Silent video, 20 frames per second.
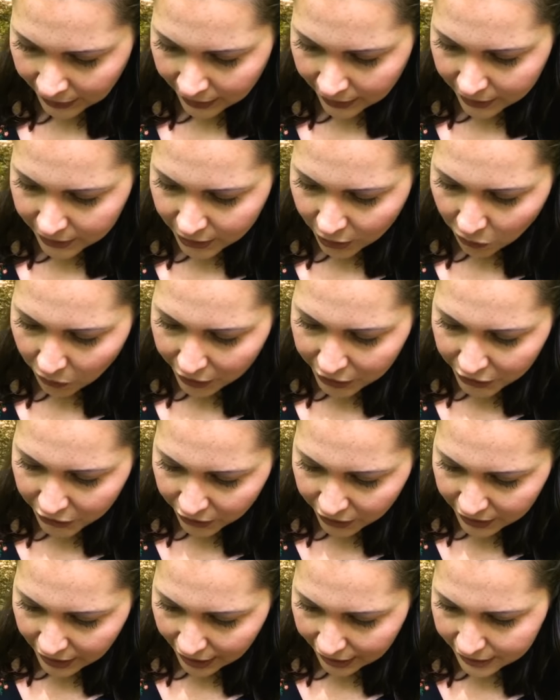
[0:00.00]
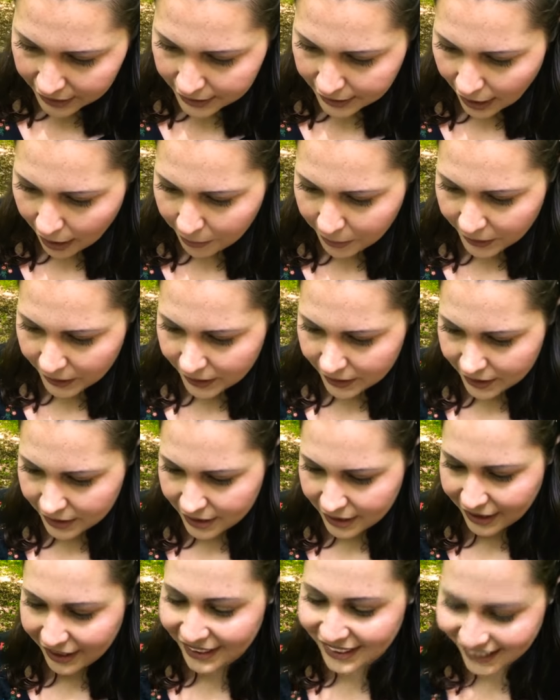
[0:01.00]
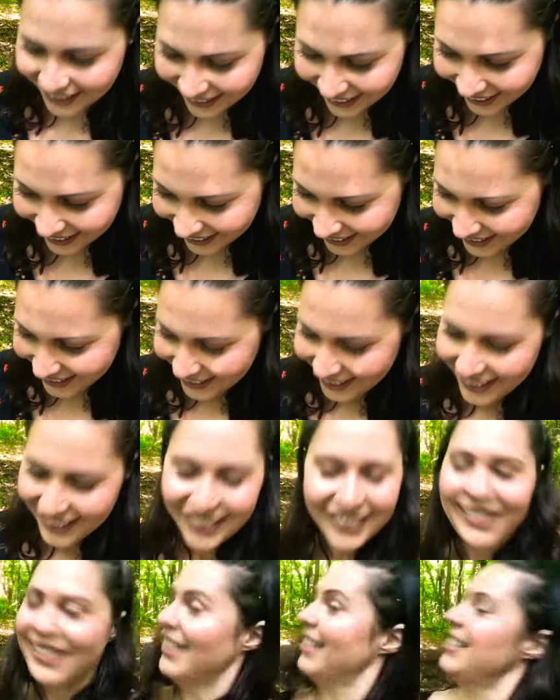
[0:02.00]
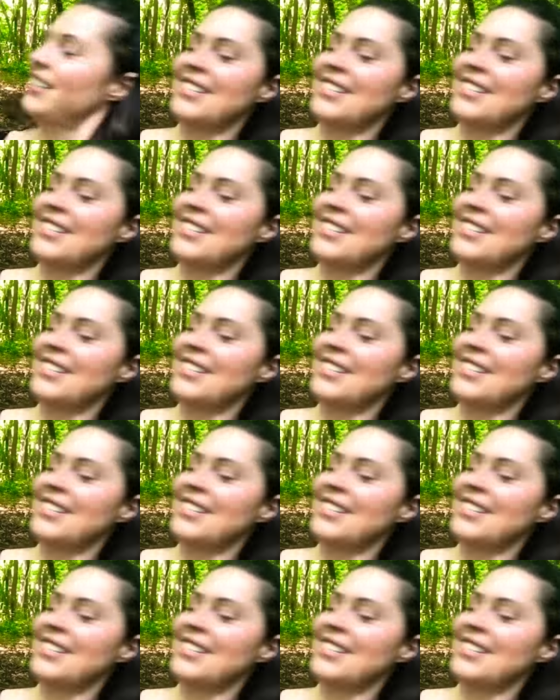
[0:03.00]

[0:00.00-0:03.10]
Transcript: So what your next step is, this